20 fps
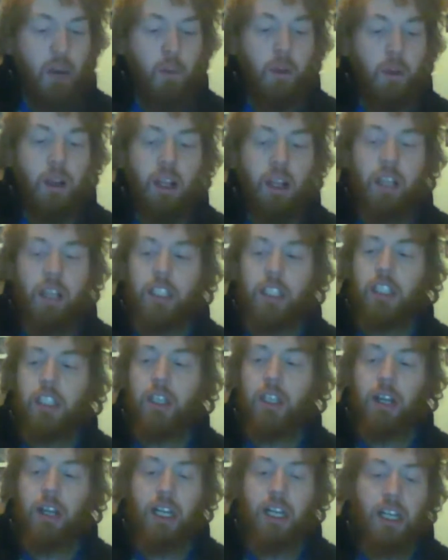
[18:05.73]
Well,
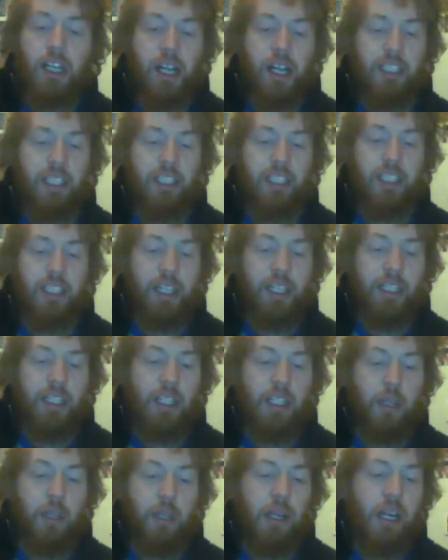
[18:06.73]
initially I did like him,
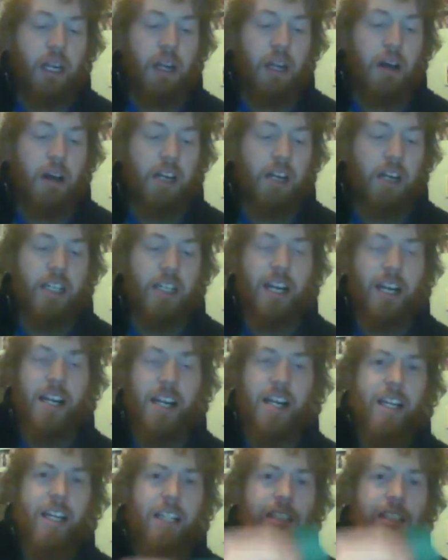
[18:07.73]
and I
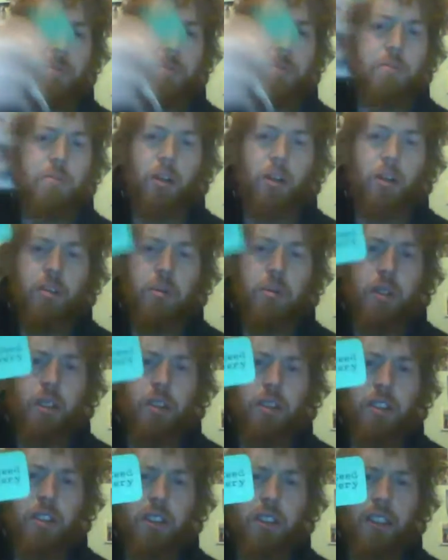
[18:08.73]
liked him also because of